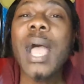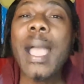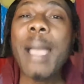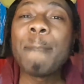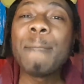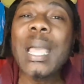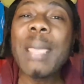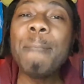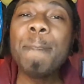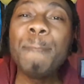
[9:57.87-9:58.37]

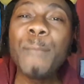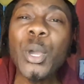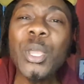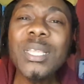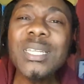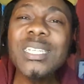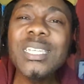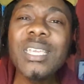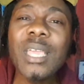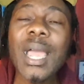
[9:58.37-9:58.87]
my
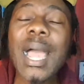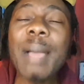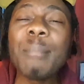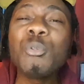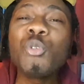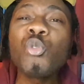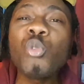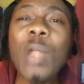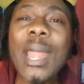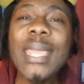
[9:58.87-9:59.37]
point here, I'm
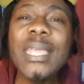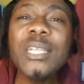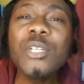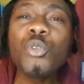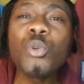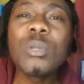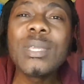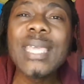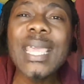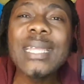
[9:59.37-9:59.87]
trying
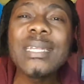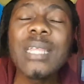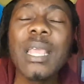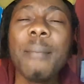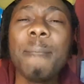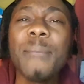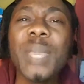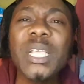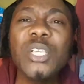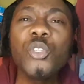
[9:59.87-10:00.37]
to
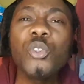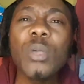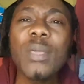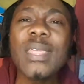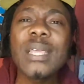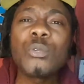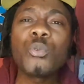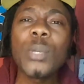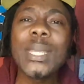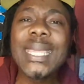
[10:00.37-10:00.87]
make sure
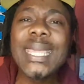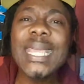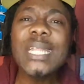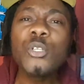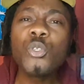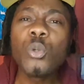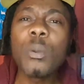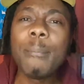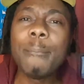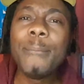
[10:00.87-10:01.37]
that we get
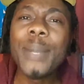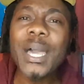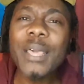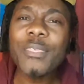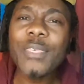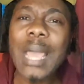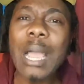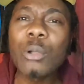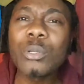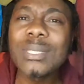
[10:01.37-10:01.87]
to birth
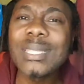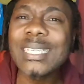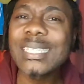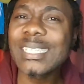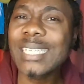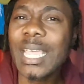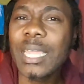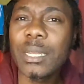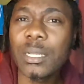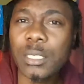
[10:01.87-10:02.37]
out this
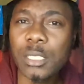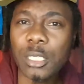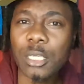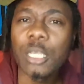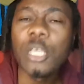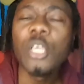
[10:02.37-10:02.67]
energy,